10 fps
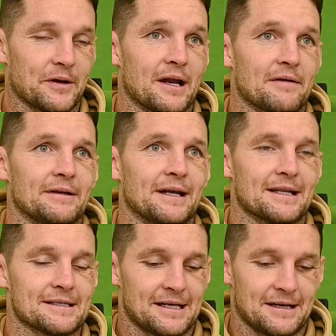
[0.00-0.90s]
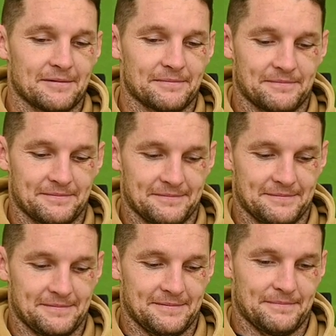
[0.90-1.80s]
and I never done. So
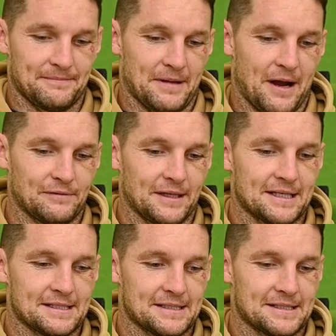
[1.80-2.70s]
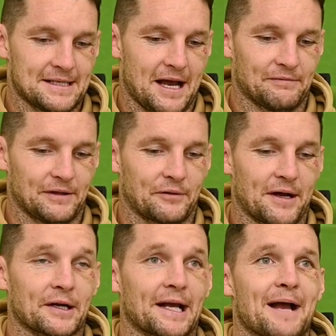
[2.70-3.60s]
hopefully
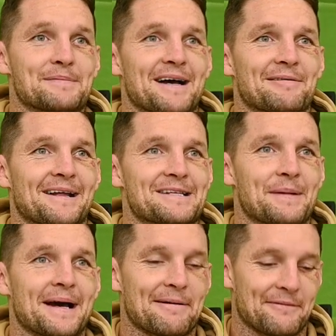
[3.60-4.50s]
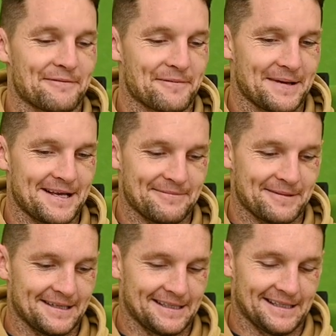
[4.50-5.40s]
300 games after that's made up for it for Mickey.
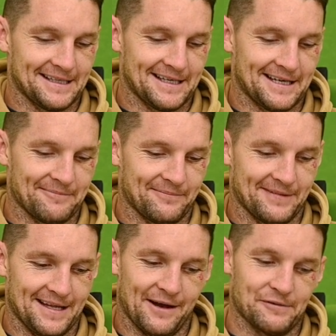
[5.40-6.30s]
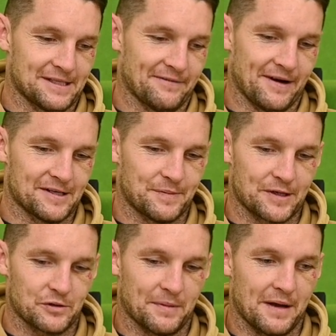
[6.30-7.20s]
But yeah, obviously a very
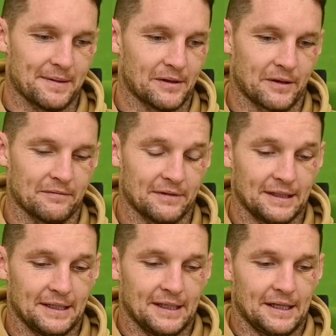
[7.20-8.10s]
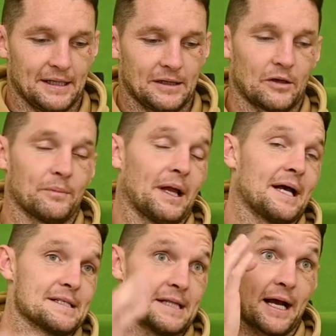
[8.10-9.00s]
special moment. A lot of
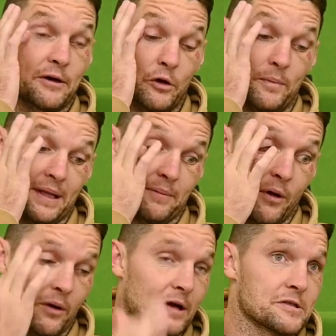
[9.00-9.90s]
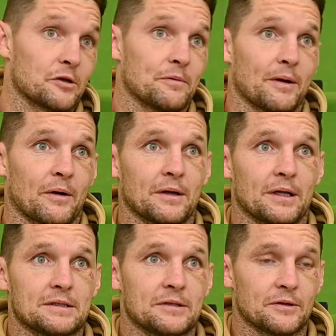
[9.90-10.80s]
players in that group and the Broncos group went on
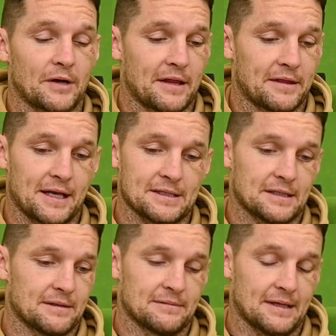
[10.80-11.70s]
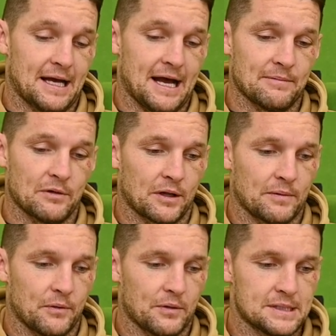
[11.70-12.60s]
to do great things, and a lot of
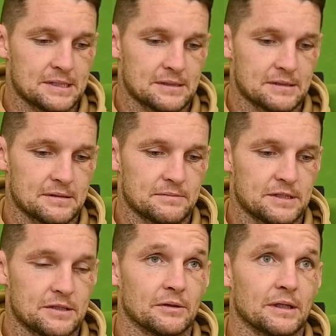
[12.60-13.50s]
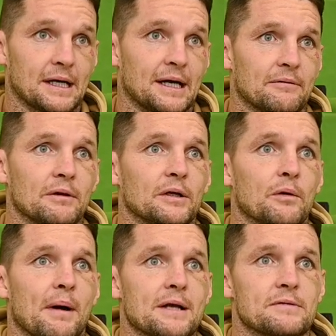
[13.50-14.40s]
the boys Still really
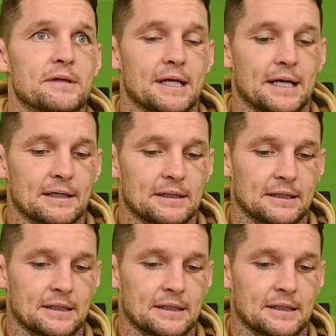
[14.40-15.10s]
good mates with now.